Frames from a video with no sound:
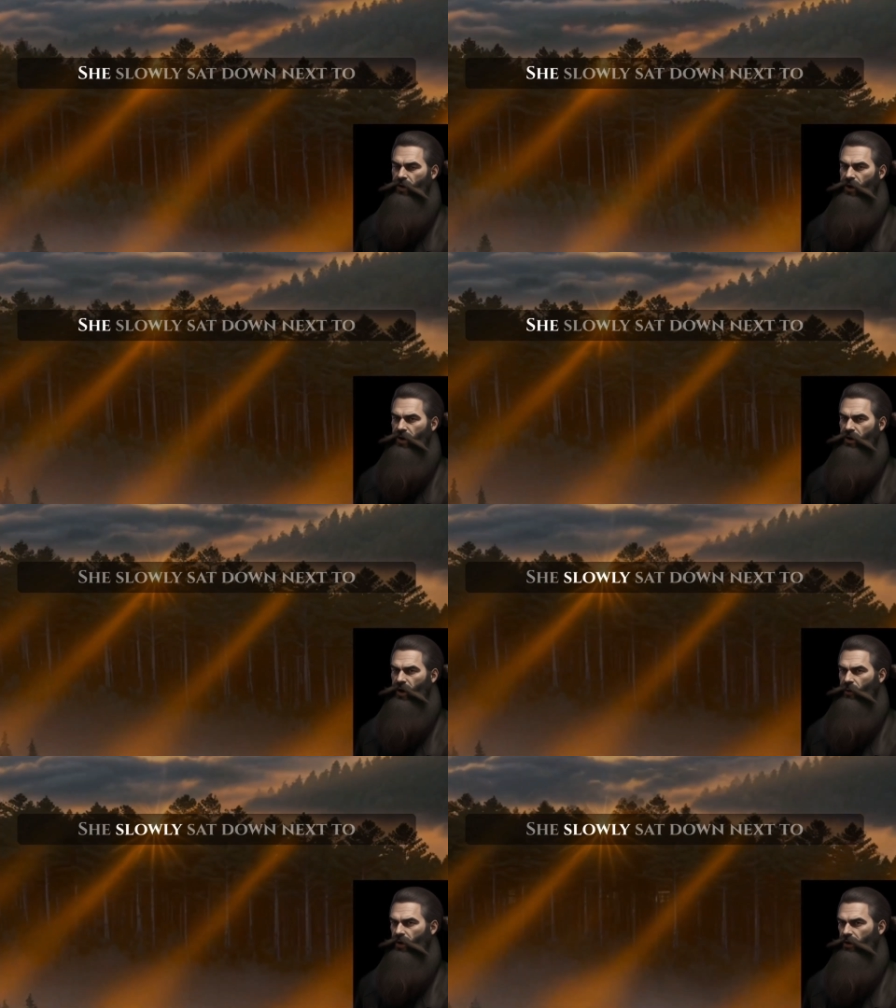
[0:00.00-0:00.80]
She
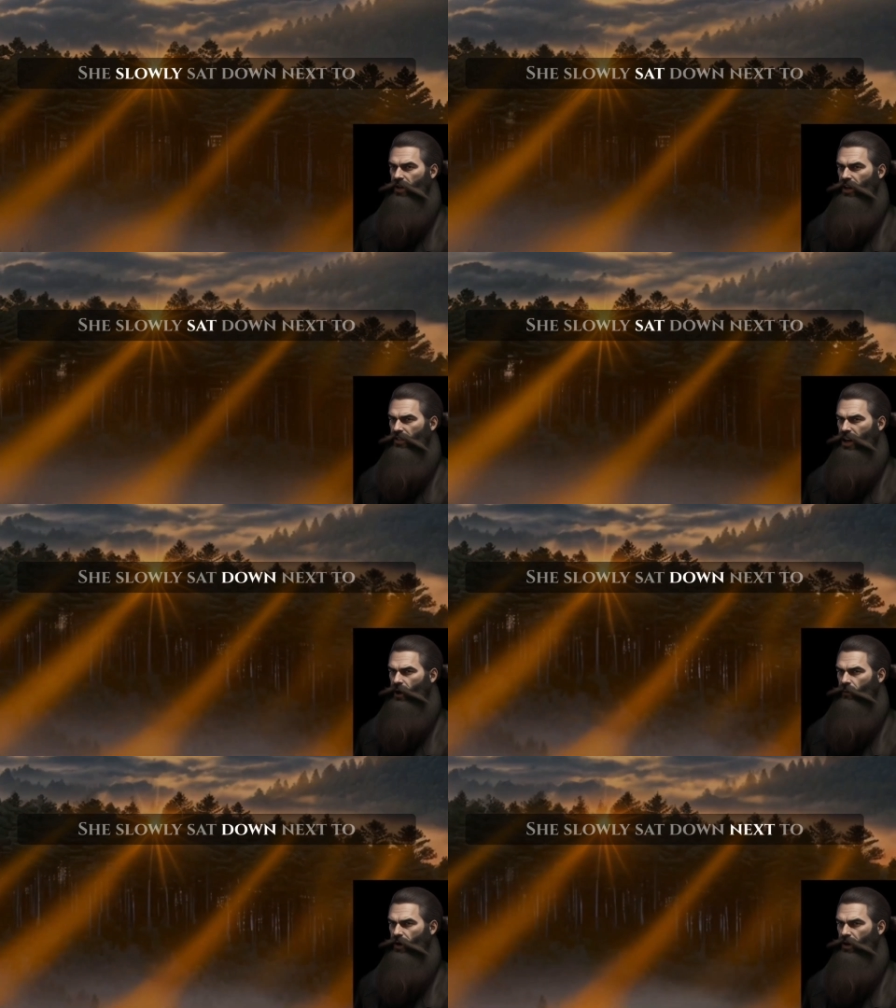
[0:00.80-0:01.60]
slowly sat
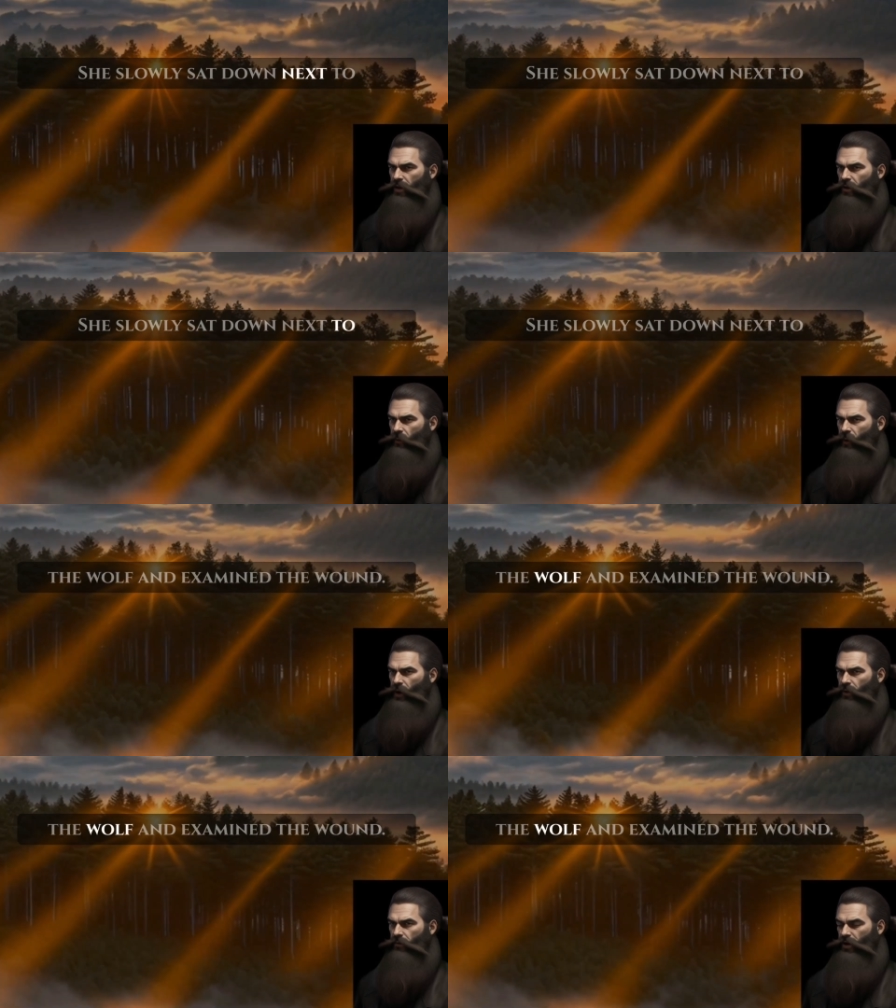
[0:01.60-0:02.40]
down next to the
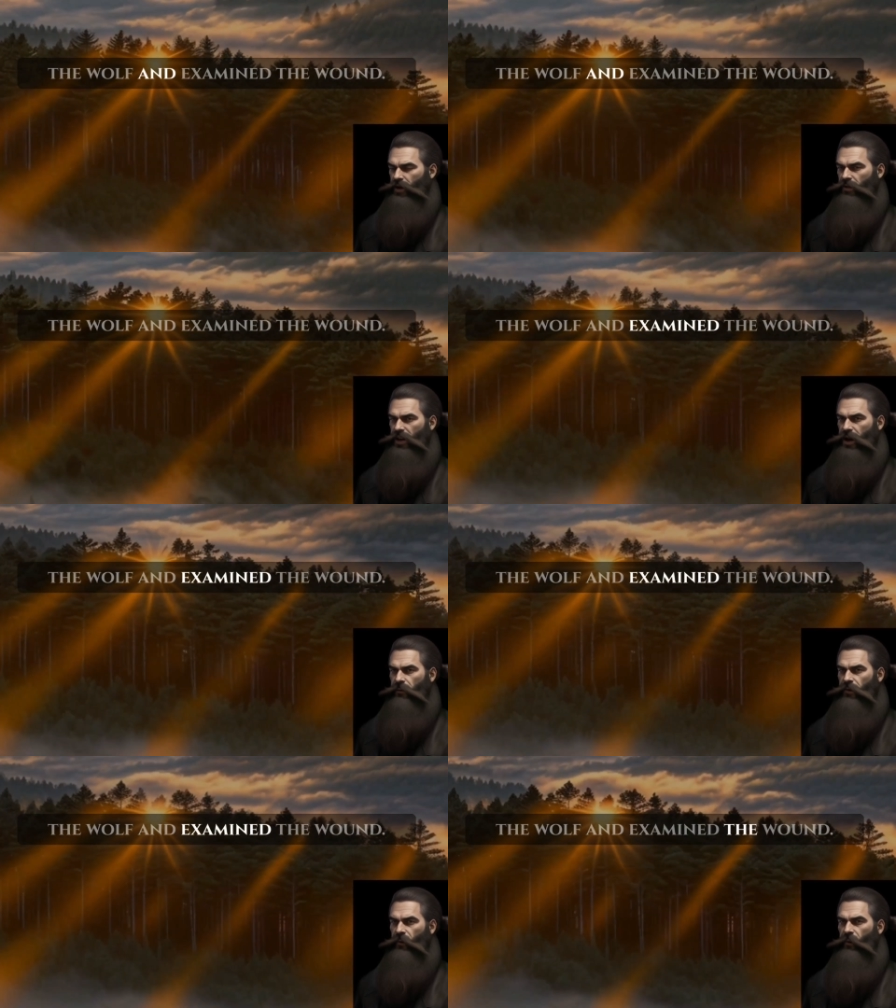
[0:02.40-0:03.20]
wolf and
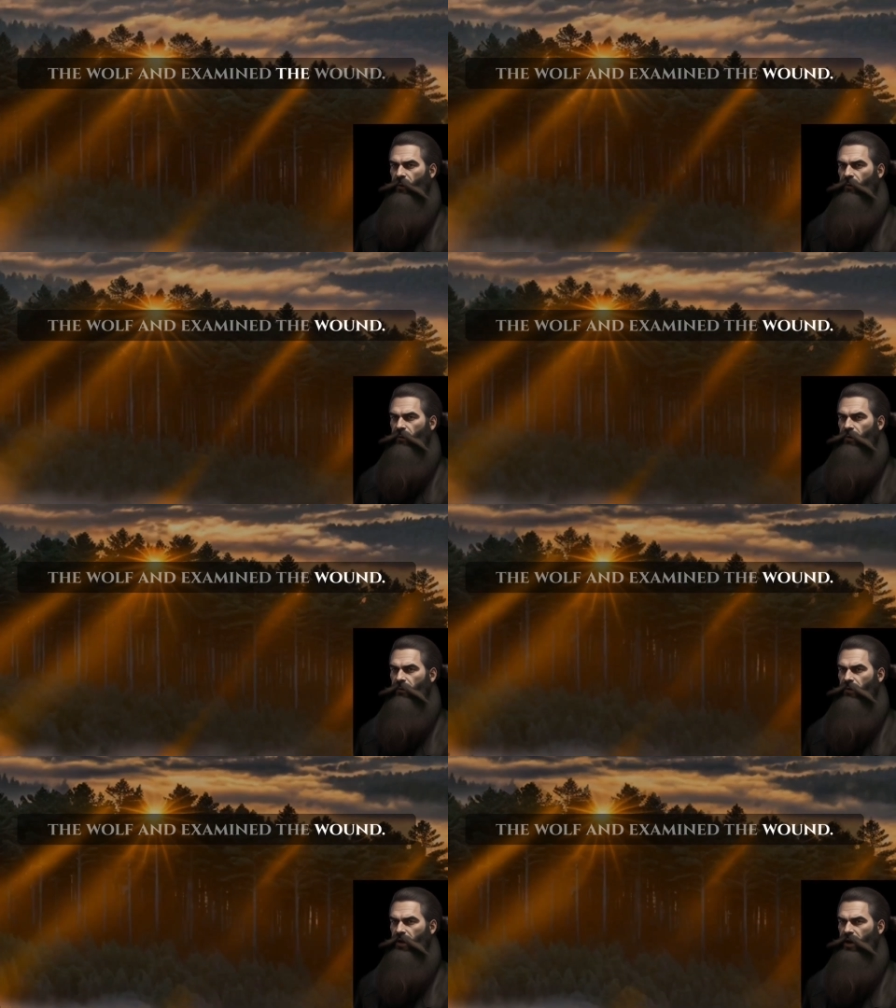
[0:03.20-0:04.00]
examined the wound.
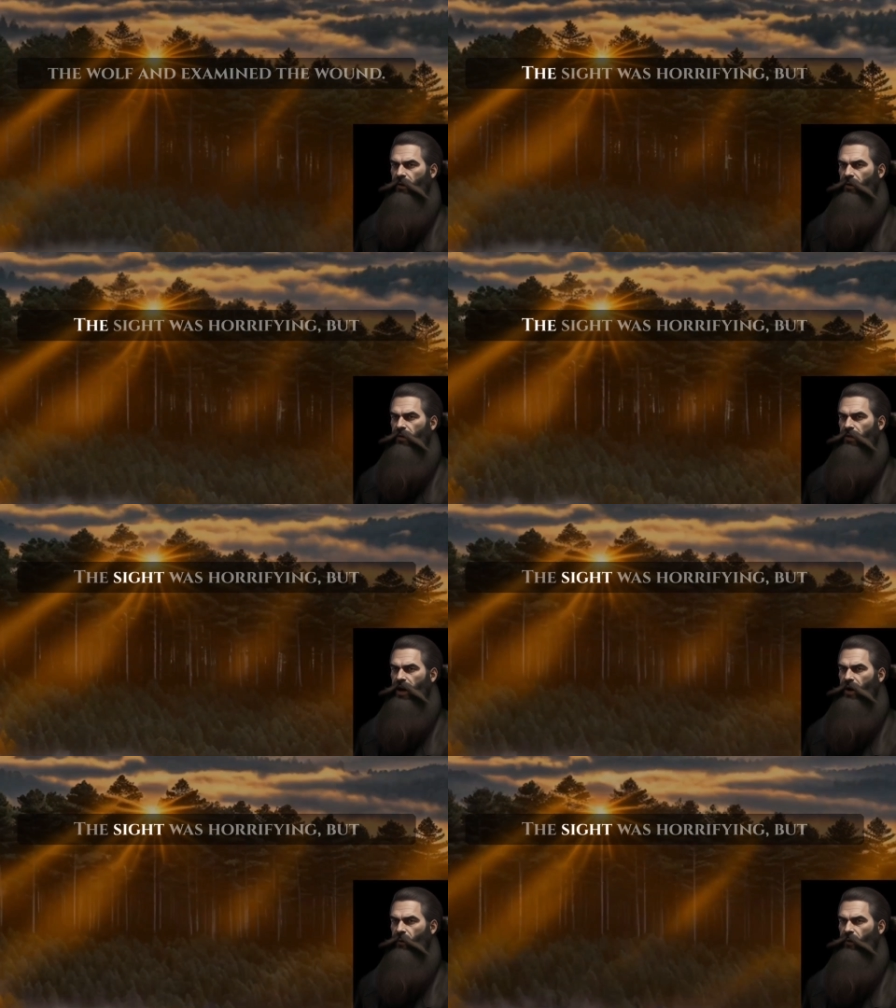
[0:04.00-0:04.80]
The
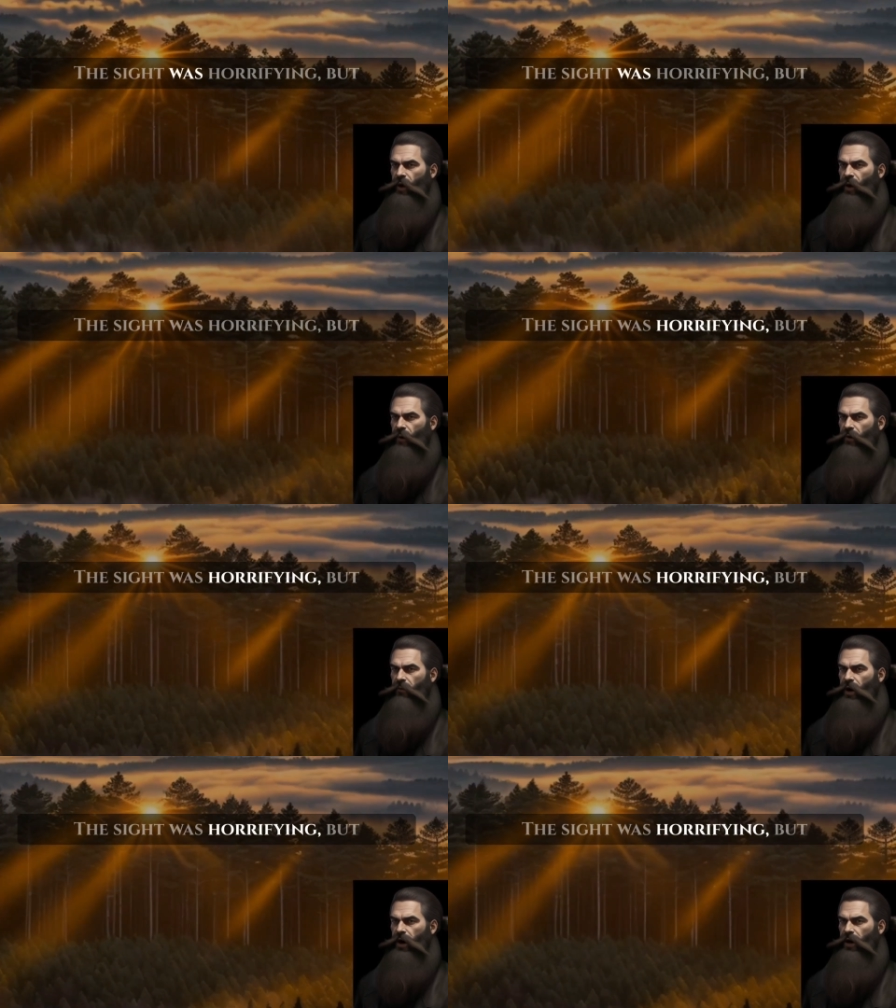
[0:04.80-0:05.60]
sight was
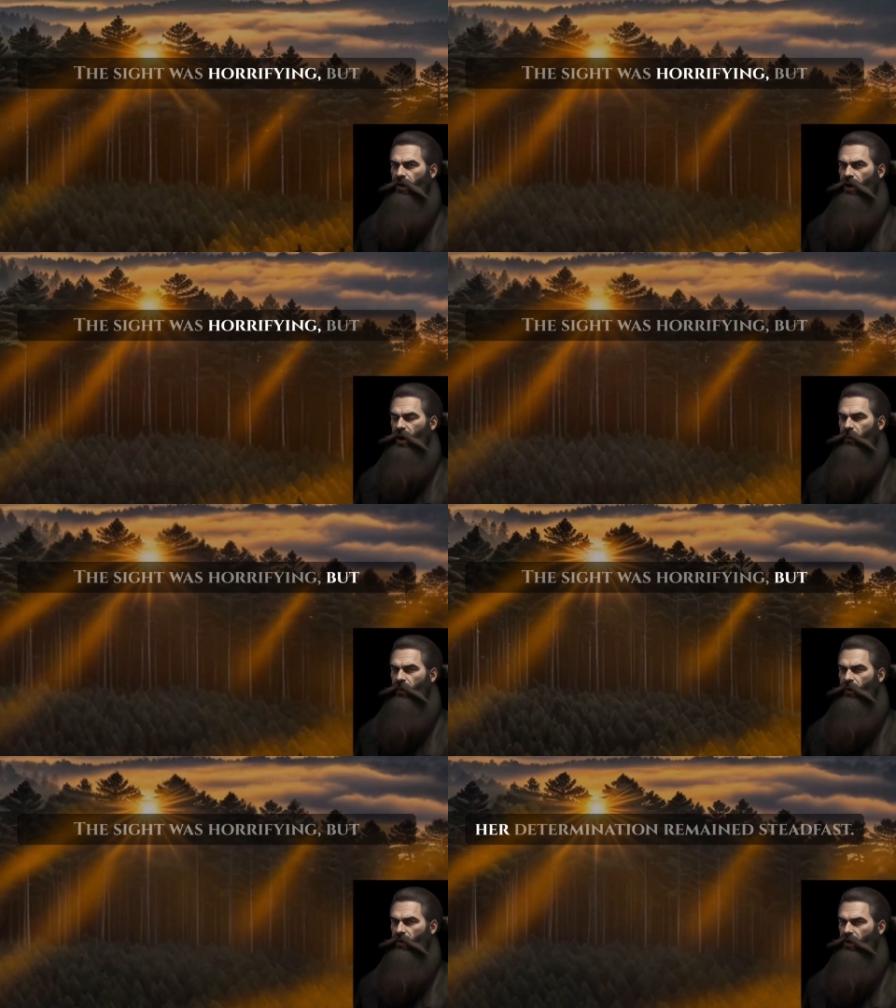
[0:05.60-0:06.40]
horrifying,
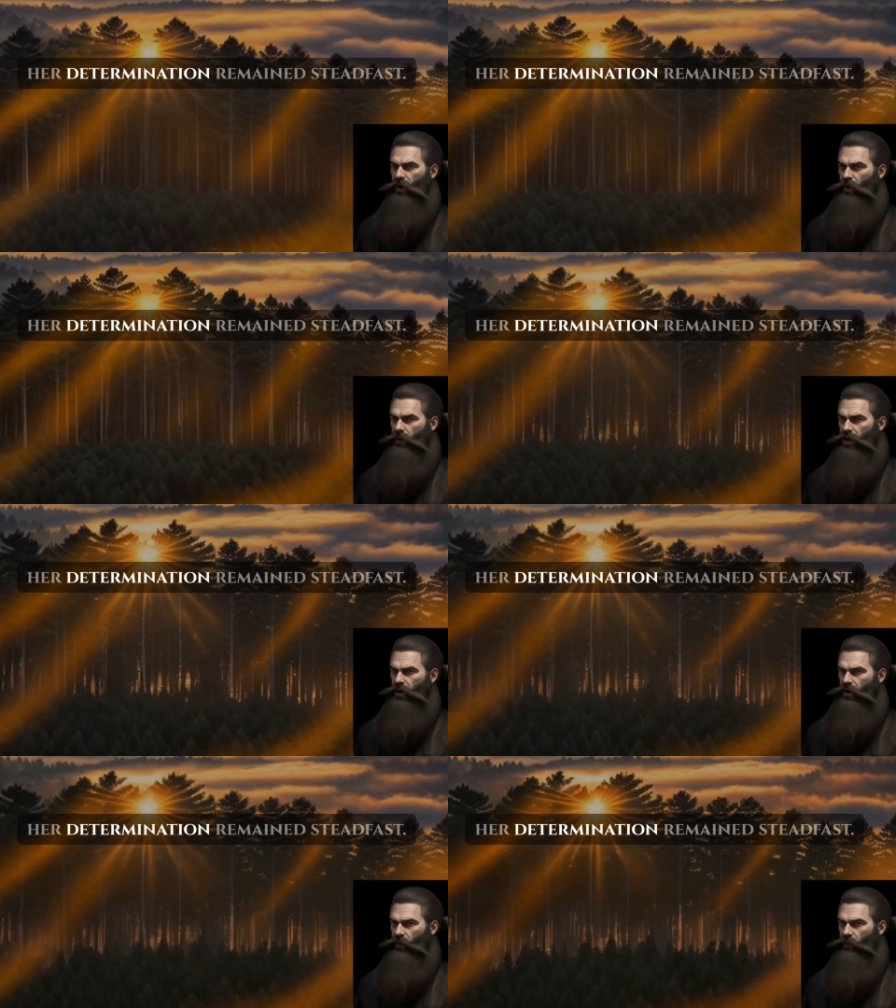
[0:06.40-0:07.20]
but her
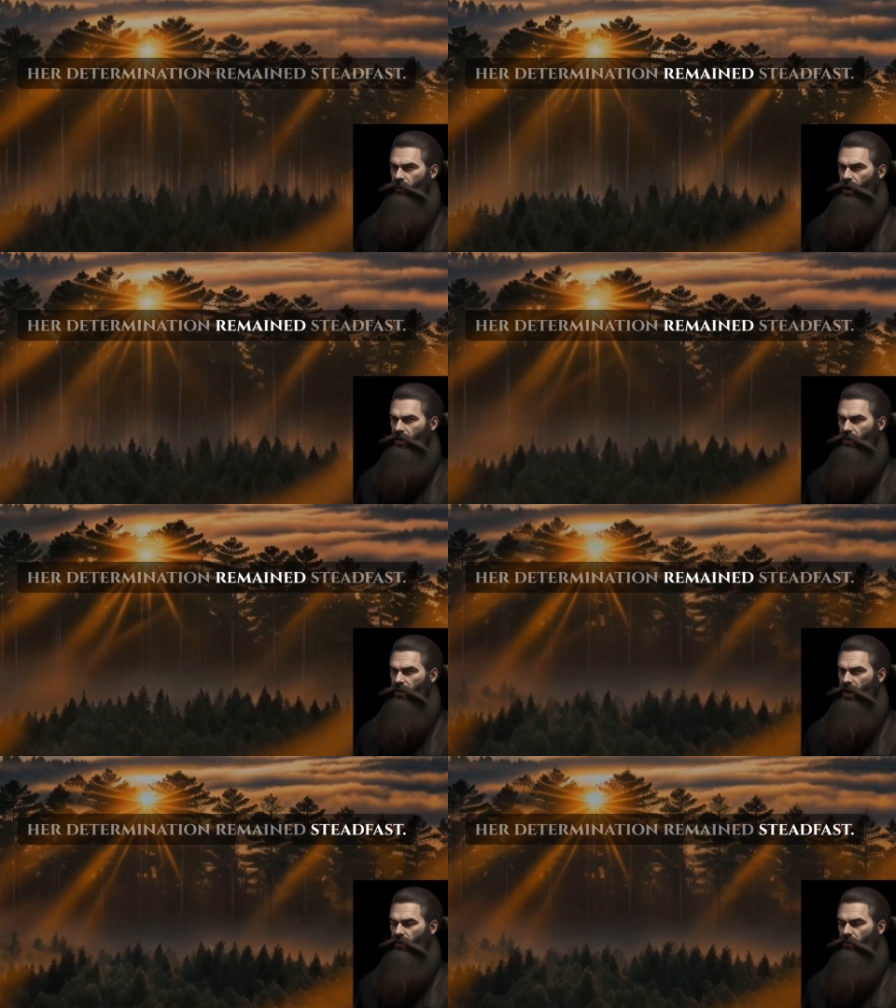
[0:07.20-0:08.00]
determination remained
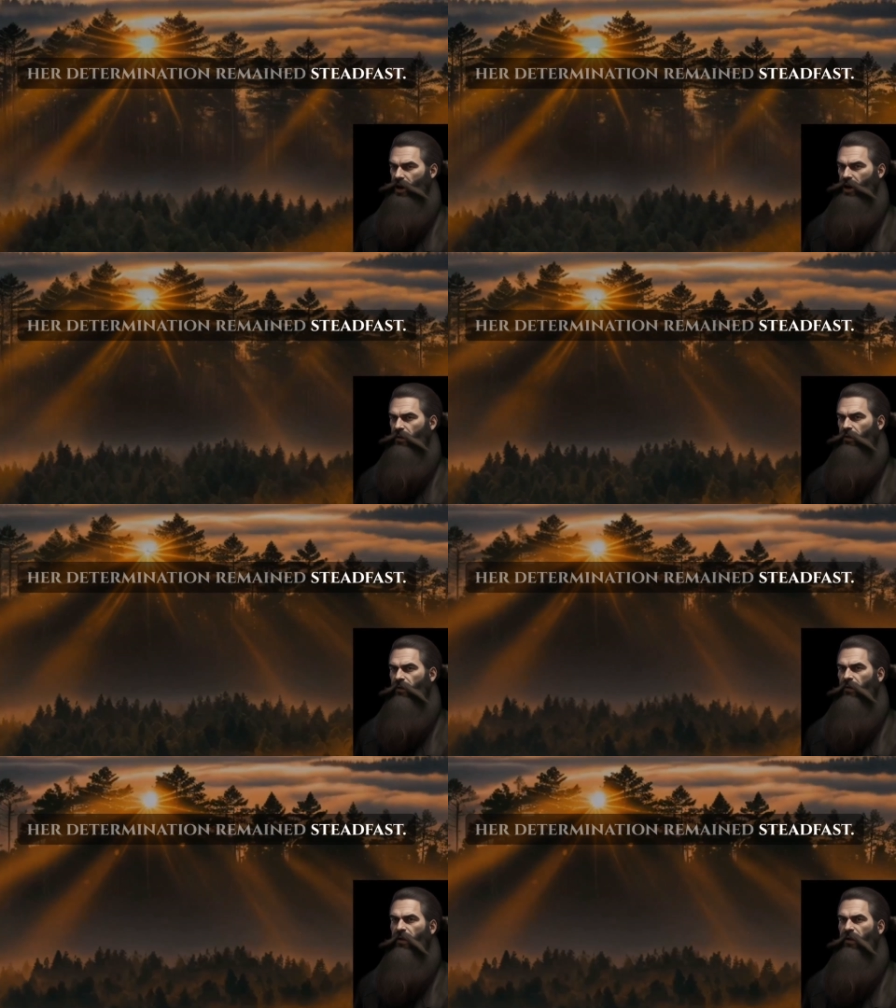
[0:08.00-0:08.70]
steadfast.